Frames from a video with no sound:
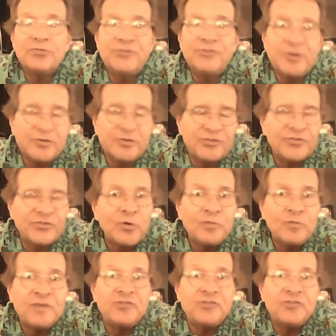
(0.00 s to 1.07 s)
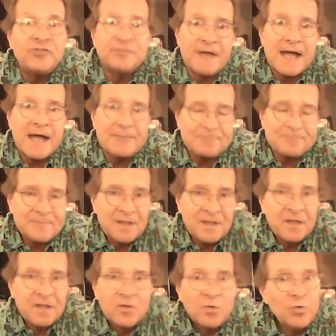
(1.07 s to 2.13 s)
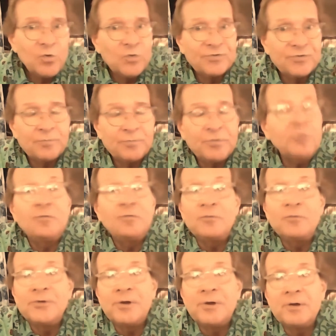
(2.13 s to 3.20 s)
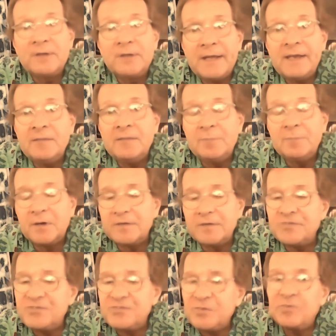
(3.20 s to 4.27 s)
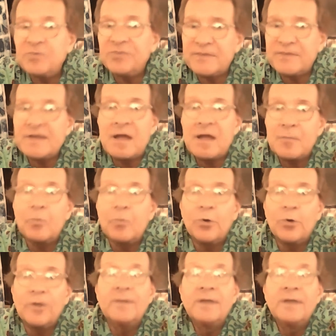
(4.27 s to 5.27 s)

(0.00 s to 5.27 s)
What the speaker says: years, Sophie Chavat, who was a beautiful young lady, but she was a tomboy.